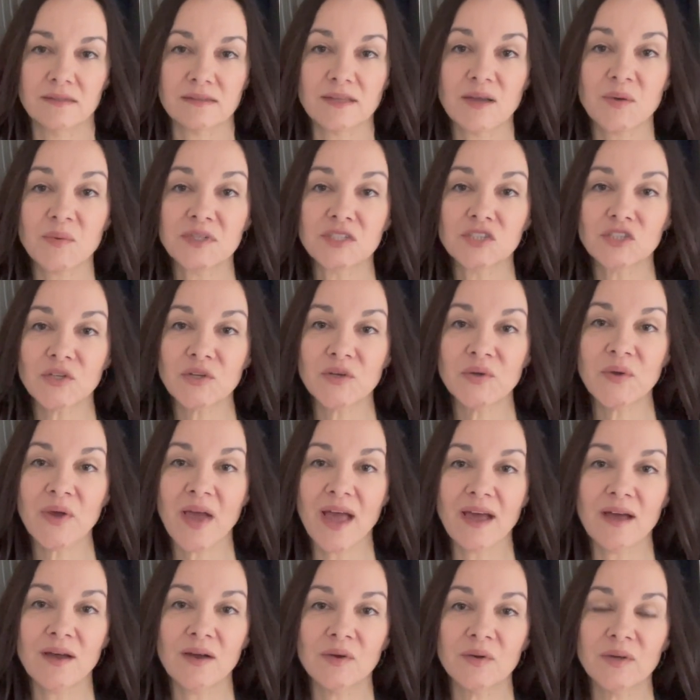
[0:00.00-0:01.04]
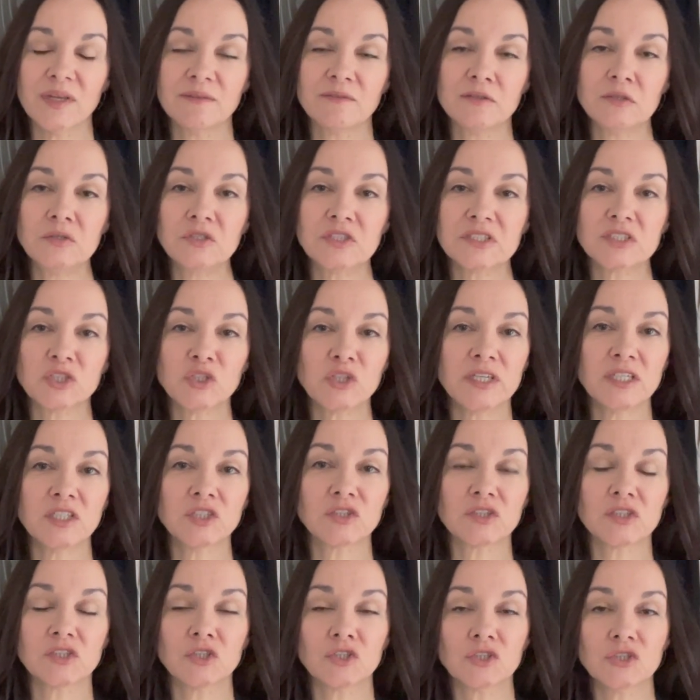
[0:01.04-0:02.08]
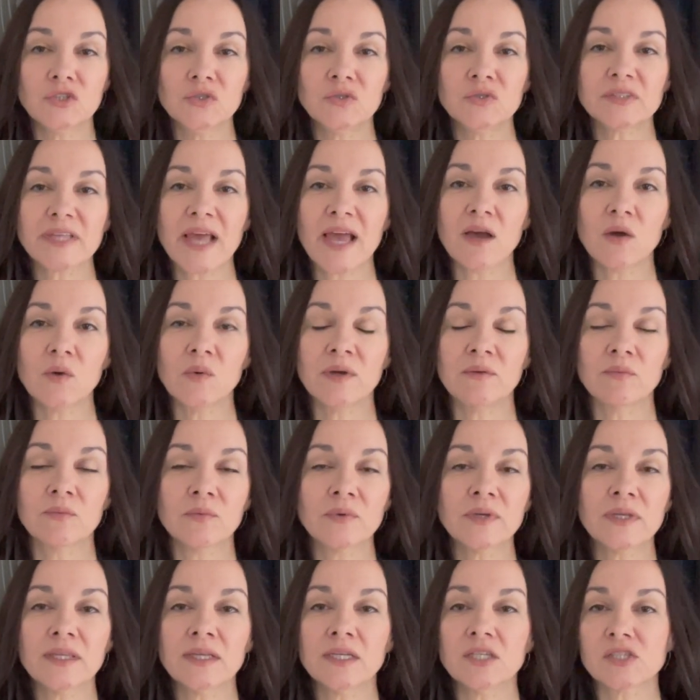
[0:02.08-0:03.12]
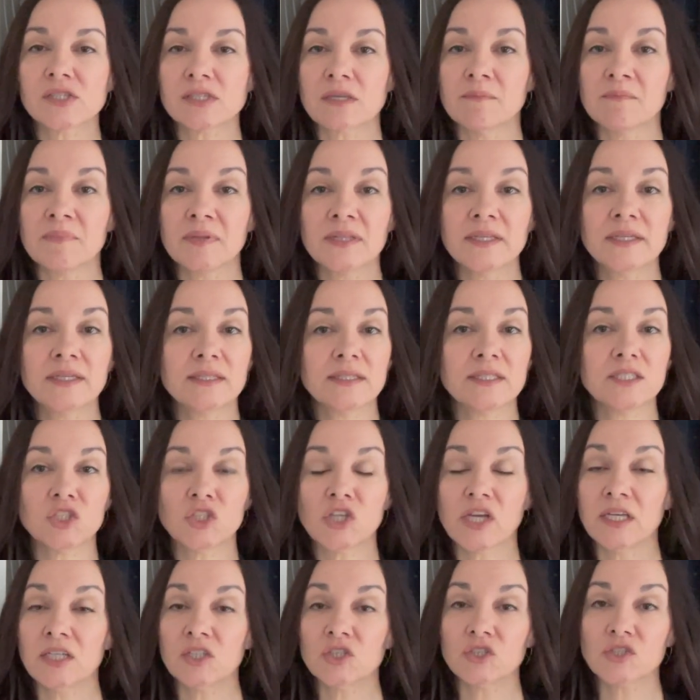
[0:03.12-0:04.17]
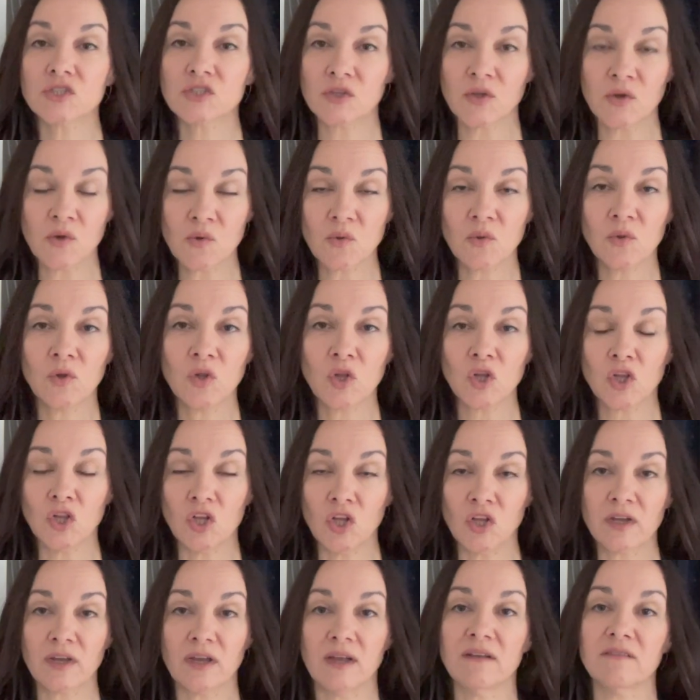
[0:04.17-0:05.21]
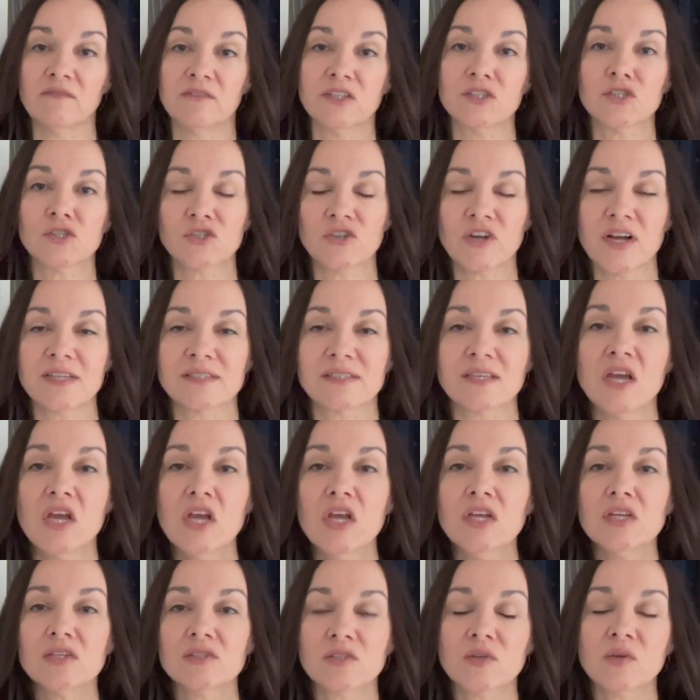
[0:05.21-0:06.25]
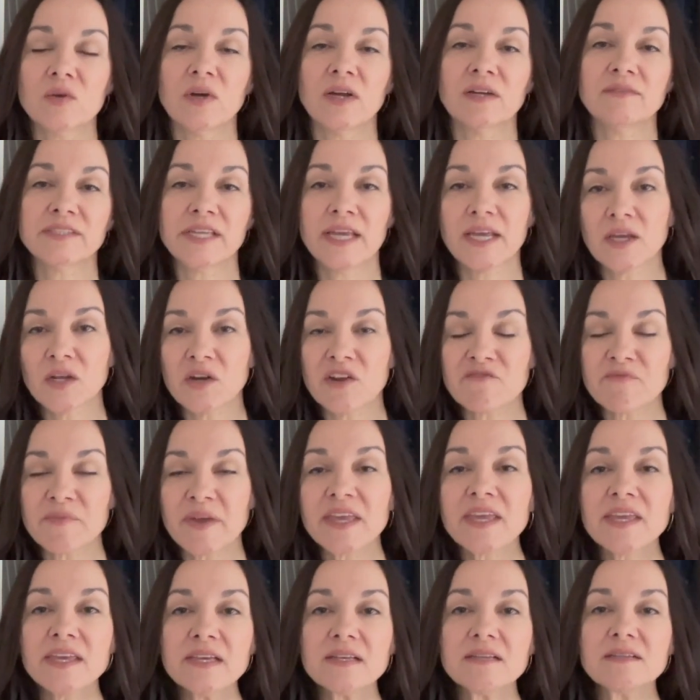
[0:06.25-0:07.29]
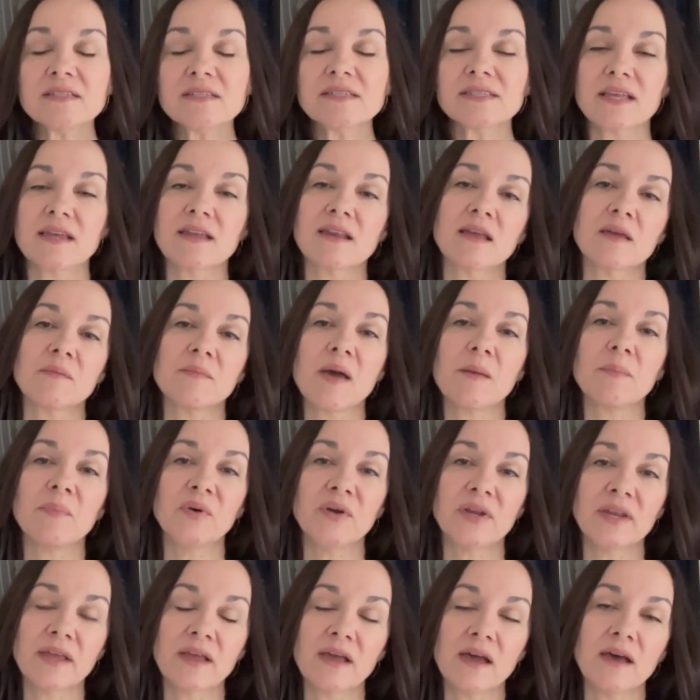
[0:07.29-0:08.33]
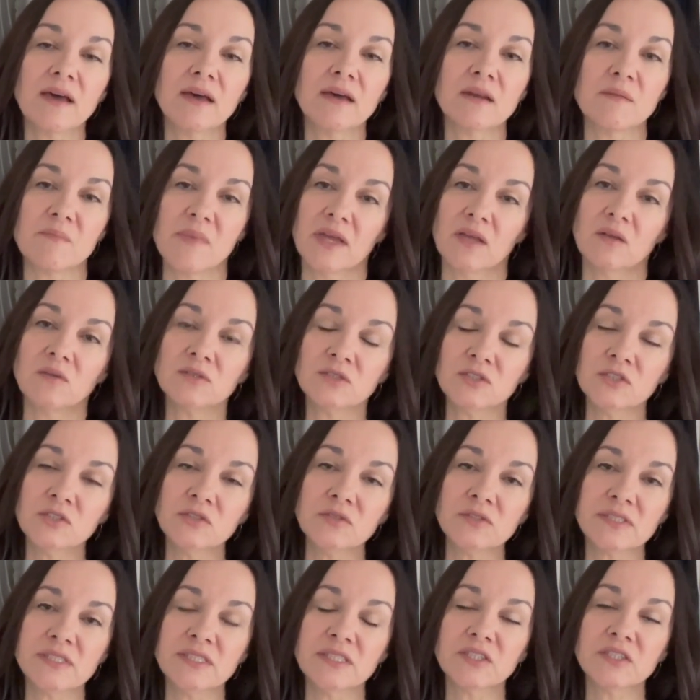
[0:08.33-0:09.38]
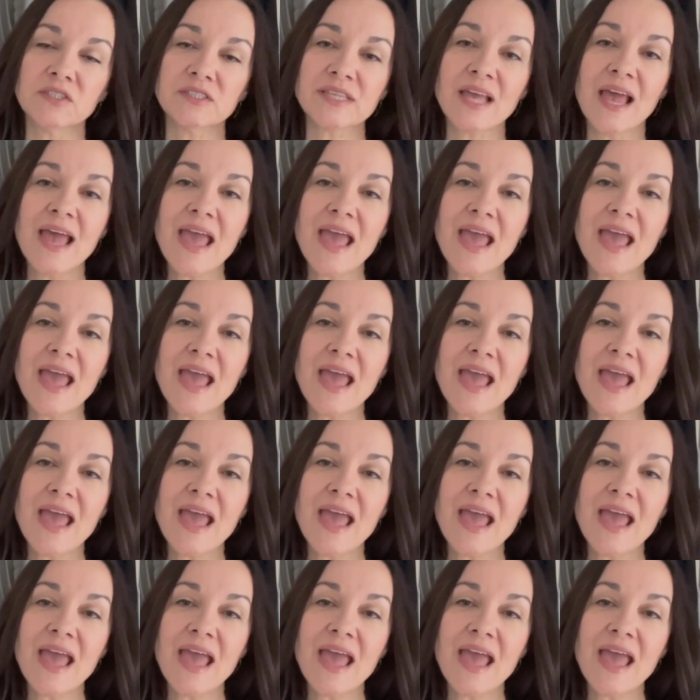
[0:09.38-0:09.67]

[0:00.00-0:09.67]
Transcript: So I want to show you how, if you just change the shoes, how it really just completely changes the whole look of this dress. So I've taken off my heels and I'm putting on my Golden Goose sneakers.